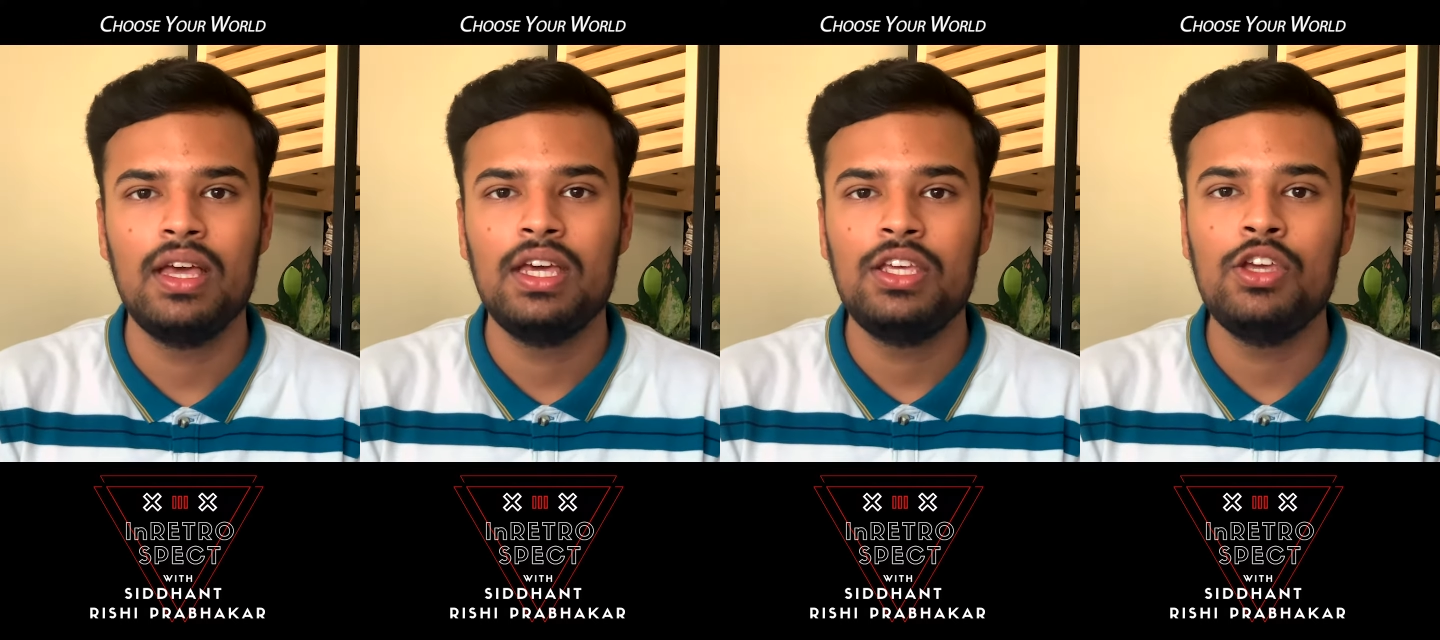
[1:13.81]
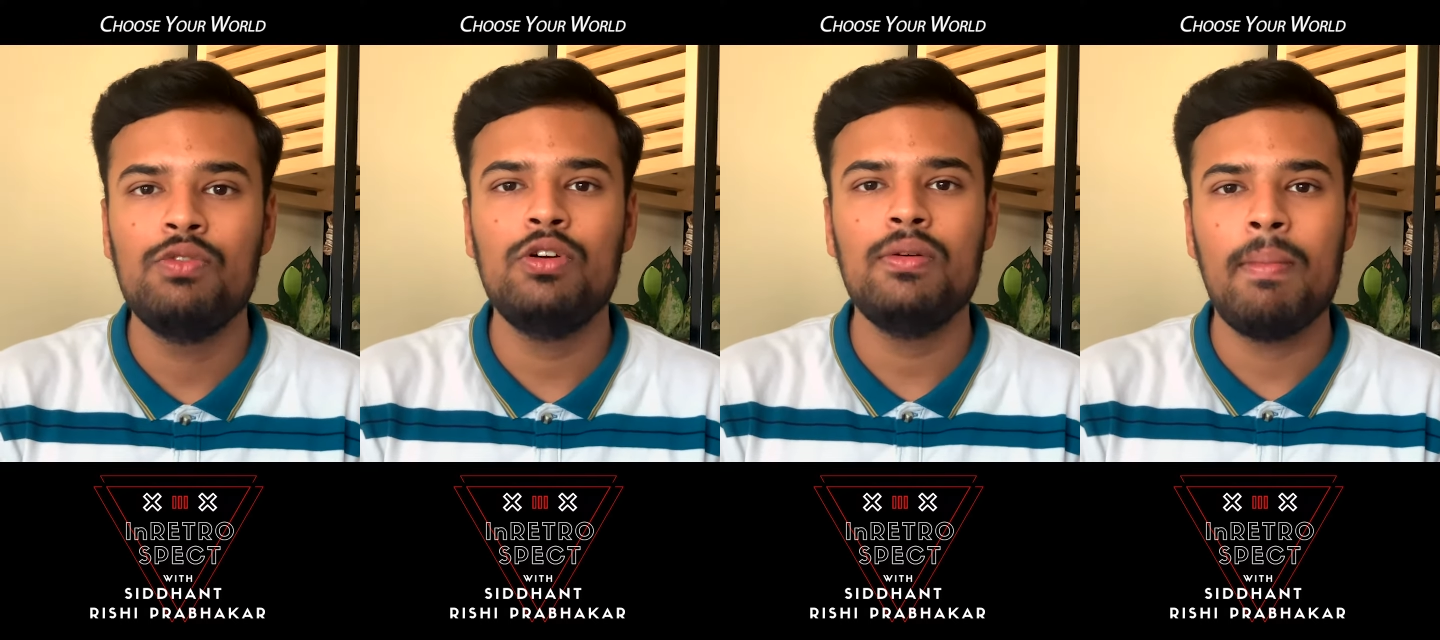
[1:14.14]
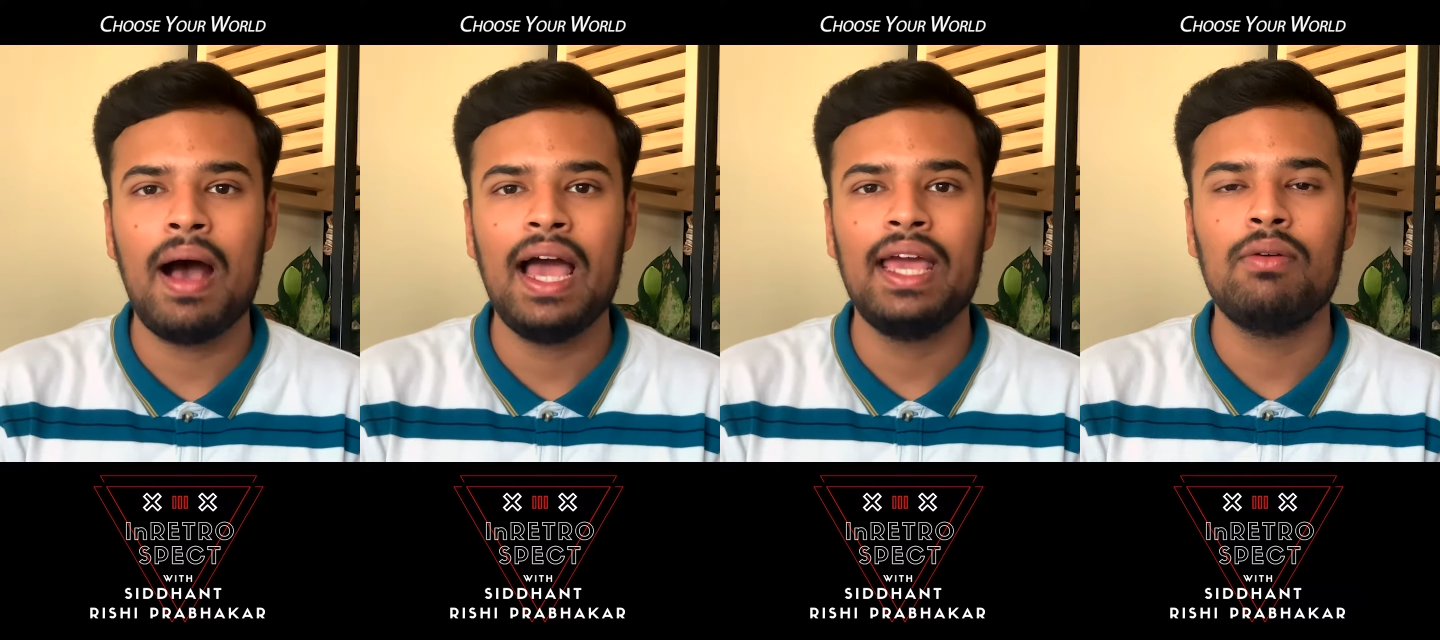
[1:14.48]
you would
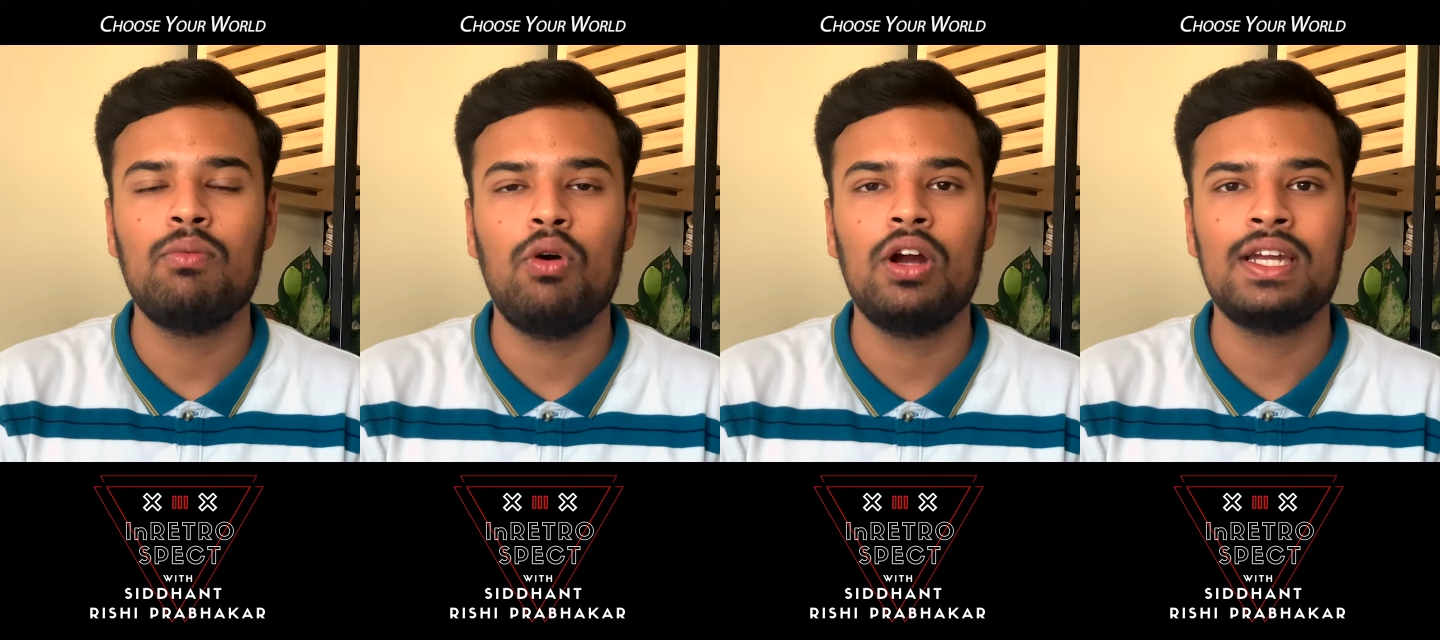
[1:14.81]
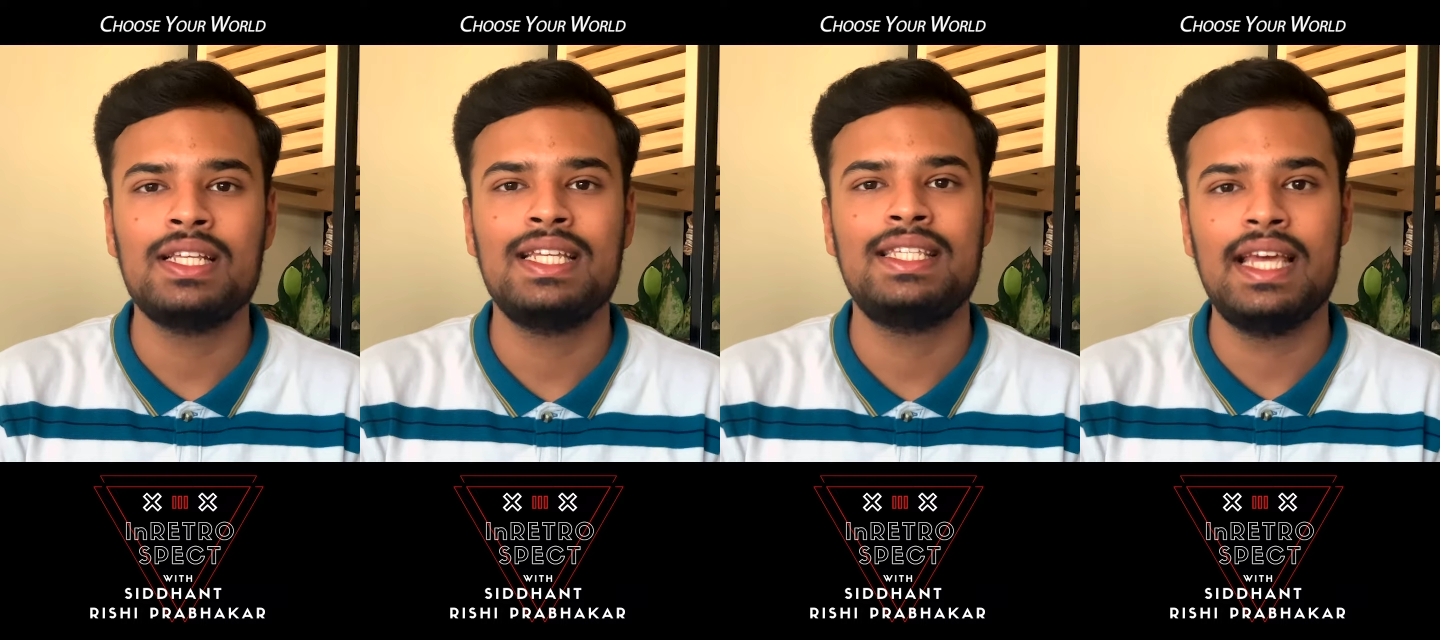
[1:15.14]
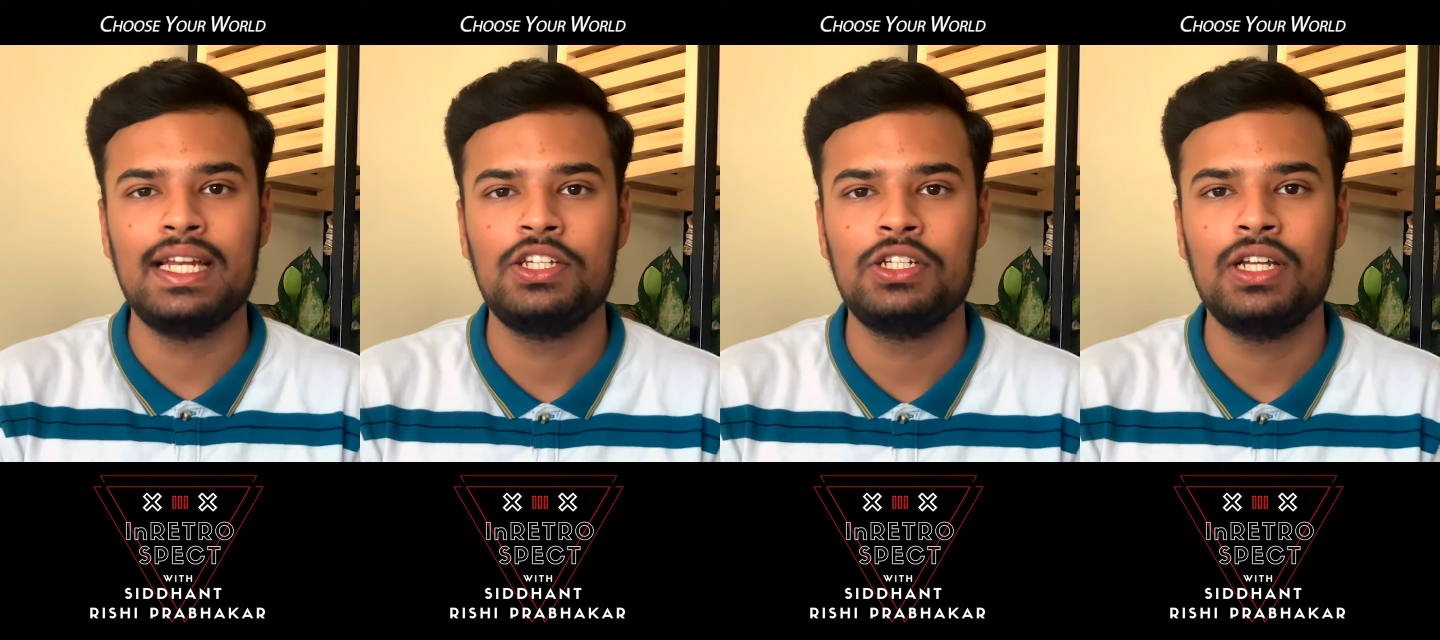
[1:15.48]
buy what is
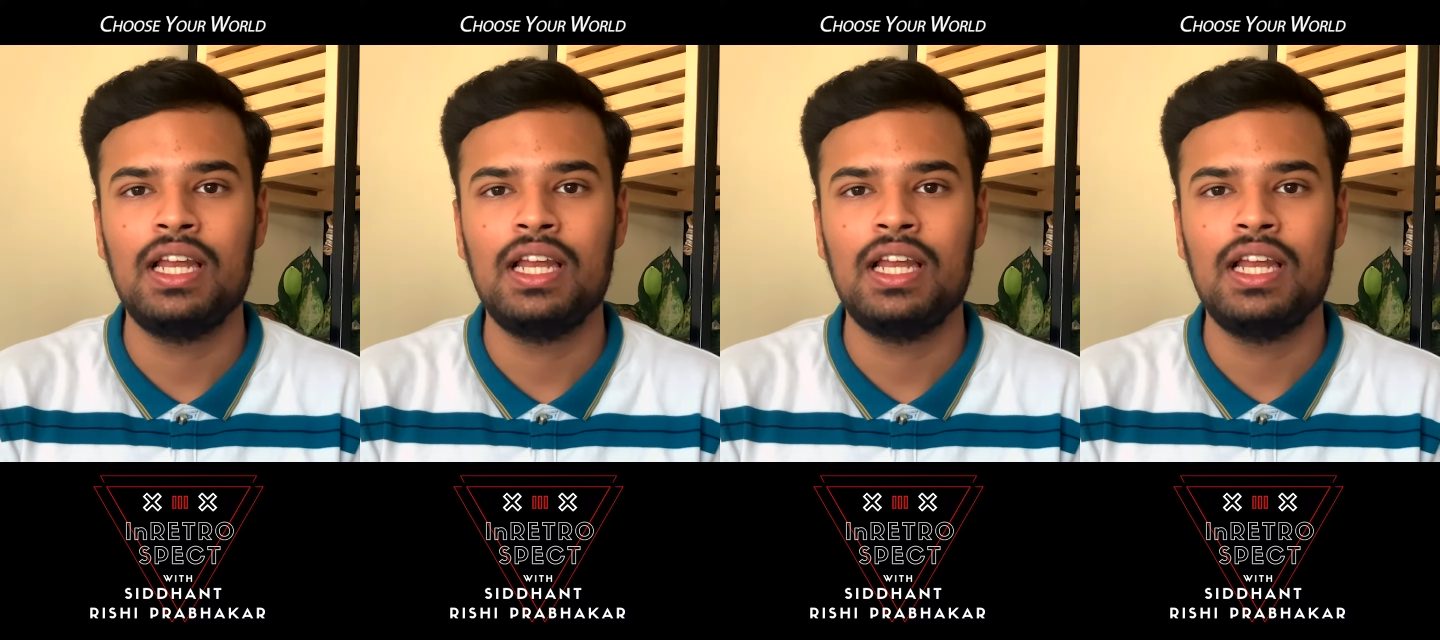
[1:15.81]
essential